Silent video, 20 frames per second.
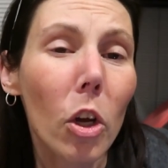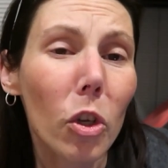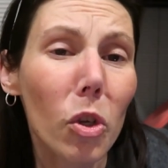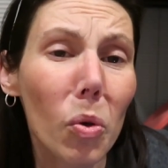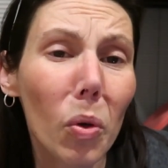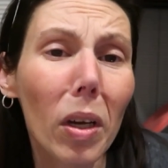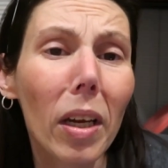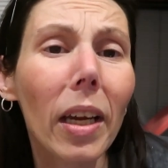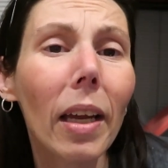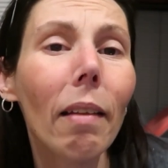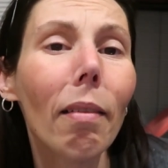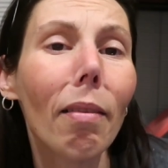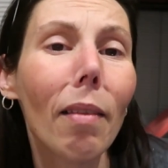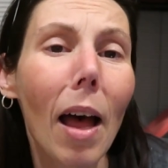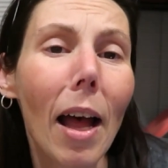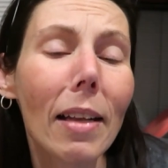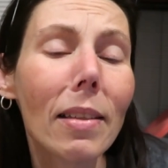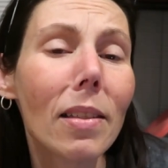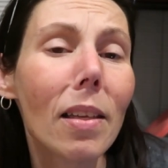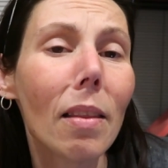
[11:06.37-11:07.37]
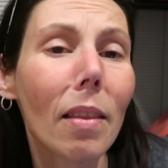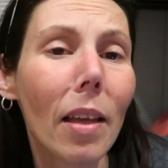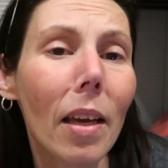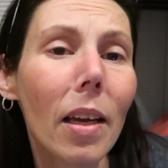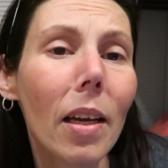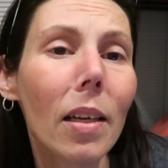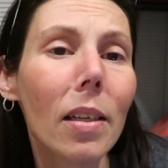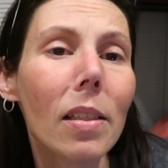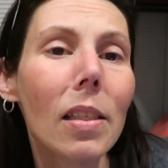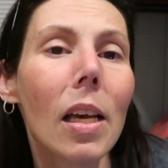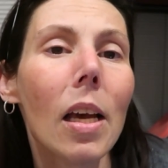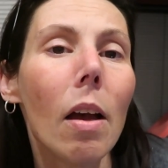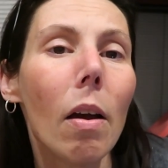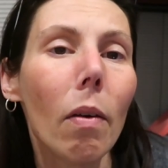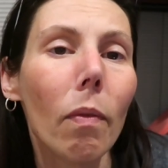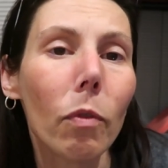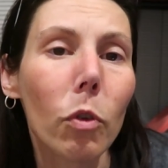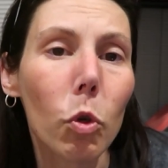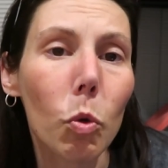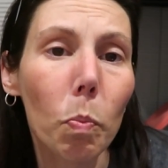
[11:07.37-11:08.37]
you can get lots of things
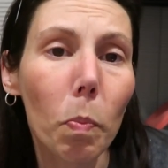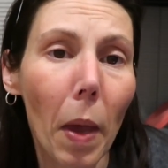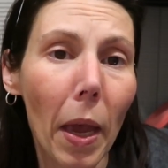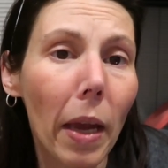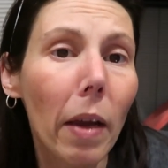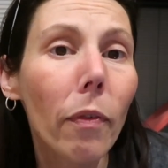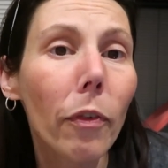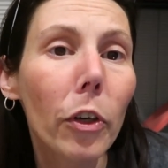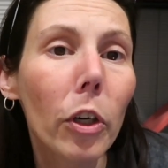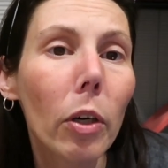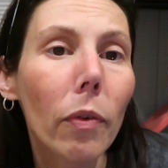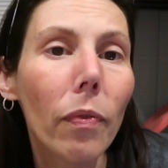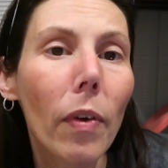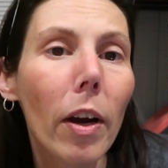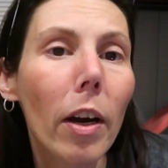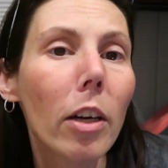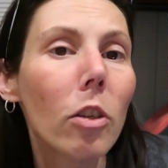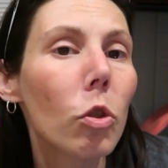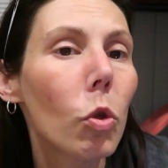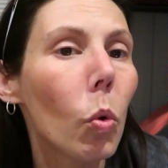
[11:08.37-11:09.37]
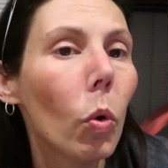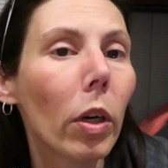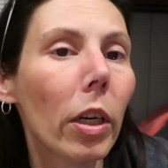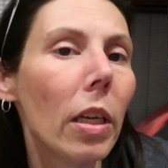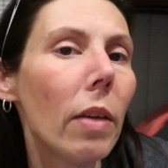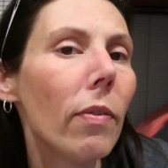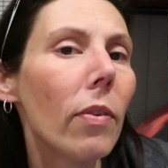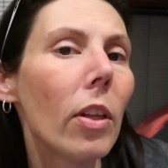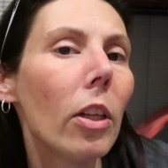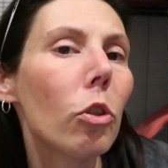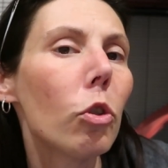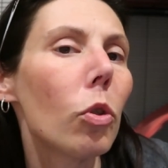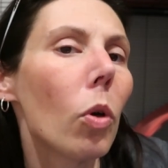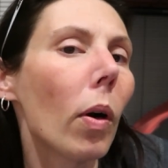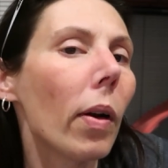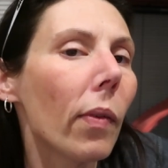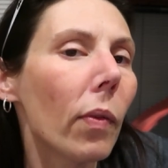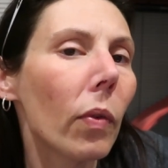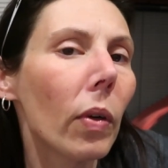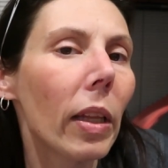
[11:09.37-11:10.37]
to make for your ferrets, or even that you
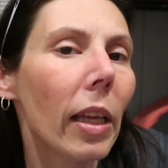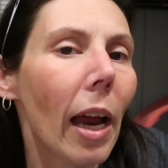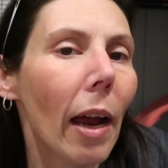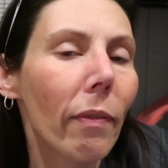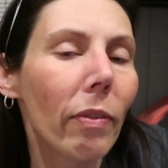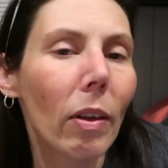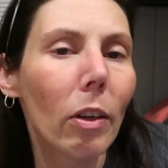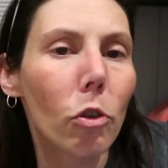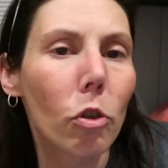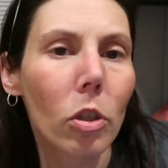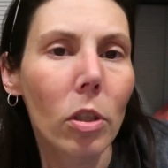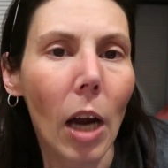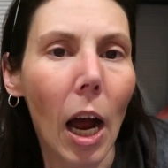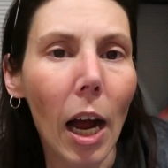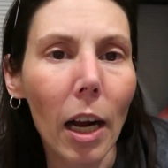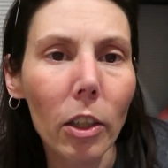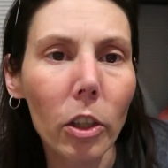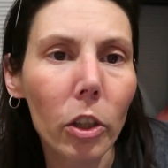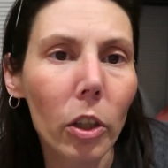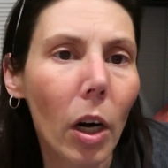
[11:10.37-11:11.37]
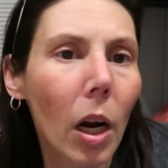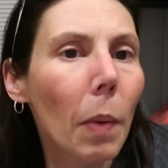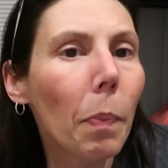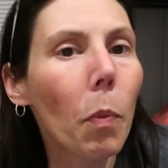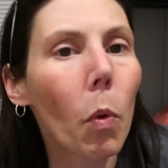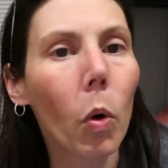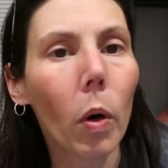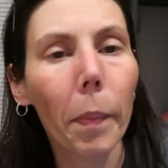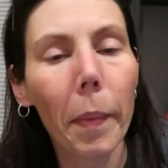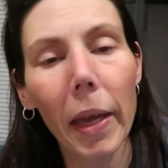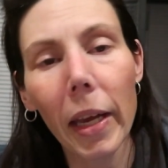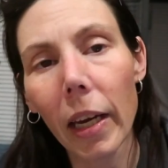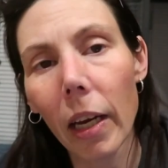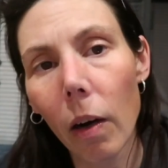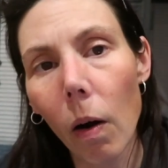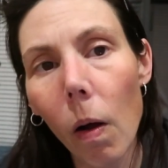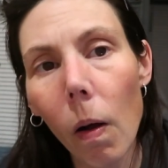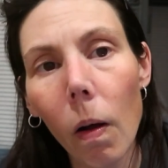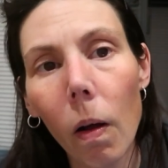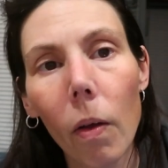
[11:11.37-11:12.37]
don't even really have to doctor up or make
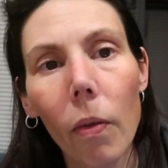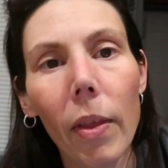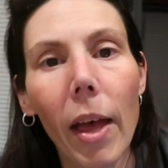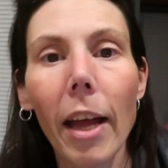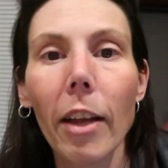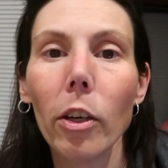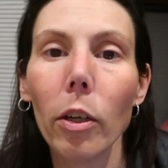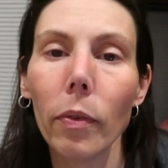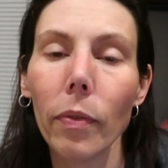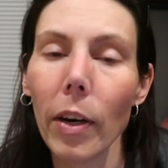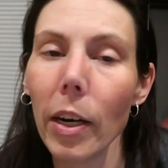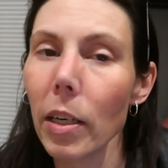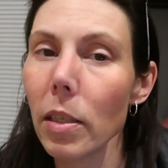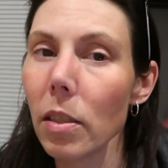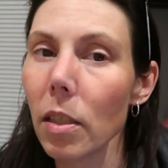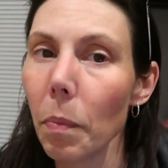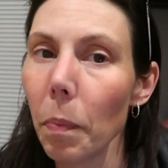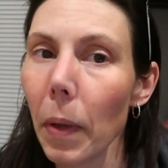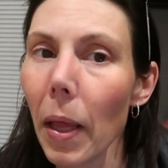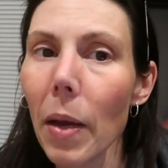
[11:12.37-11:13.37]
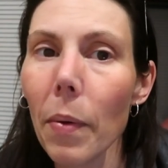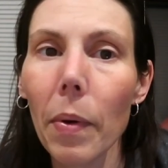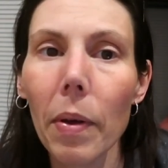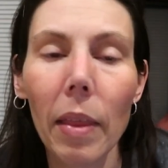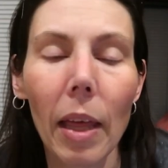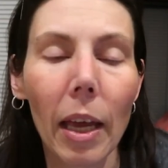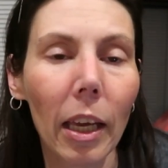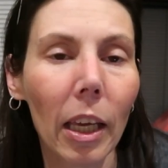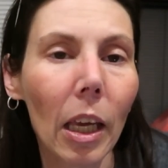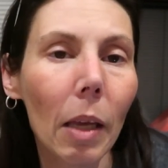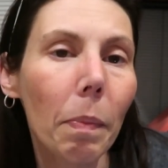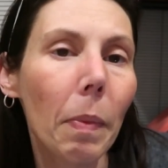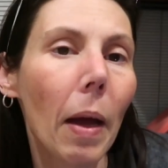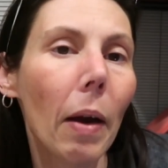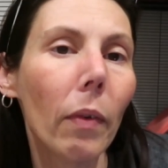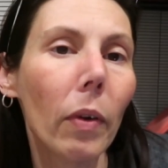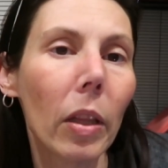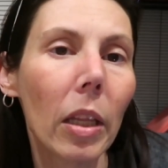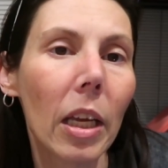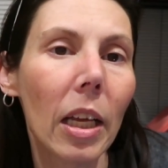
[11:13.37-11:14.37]
at all, that your ferrets could play with and keep
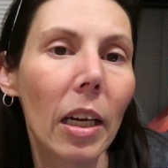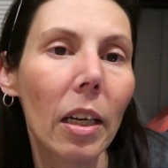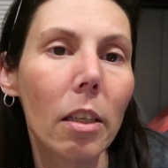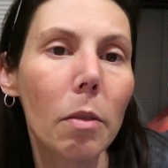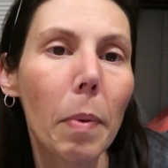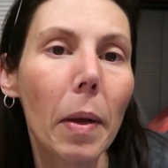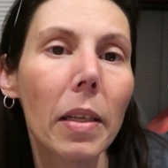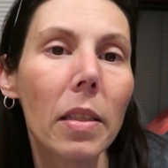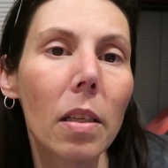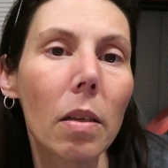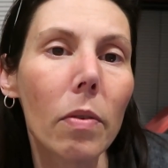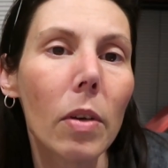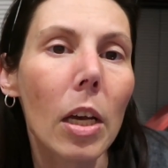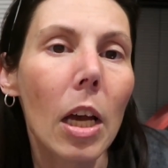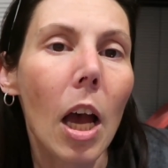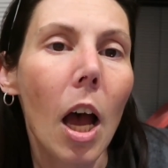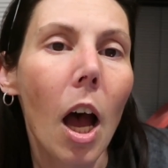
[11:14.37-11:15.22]
that really inexpensive.